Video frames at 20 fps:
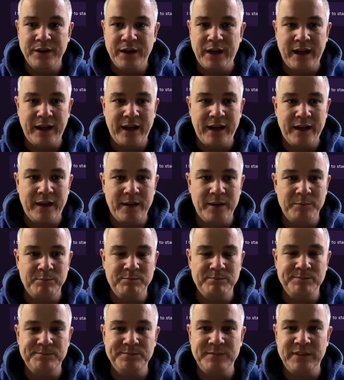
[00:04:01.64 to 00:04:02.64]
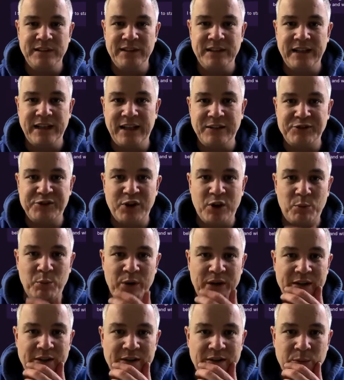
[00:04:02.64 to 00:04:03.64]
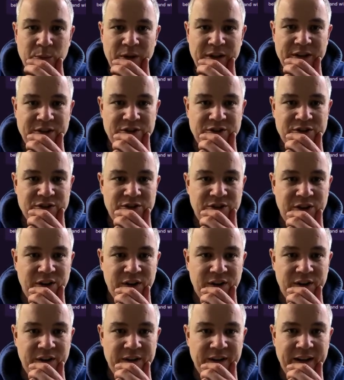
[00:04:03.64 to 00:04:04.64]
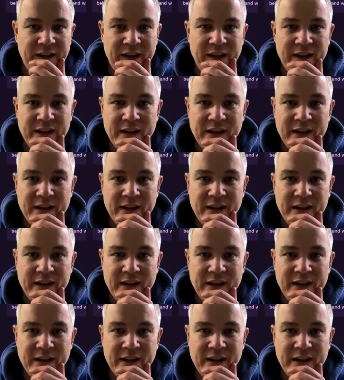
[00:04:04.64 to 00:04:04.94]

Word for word: um, let's hope we can we can turn it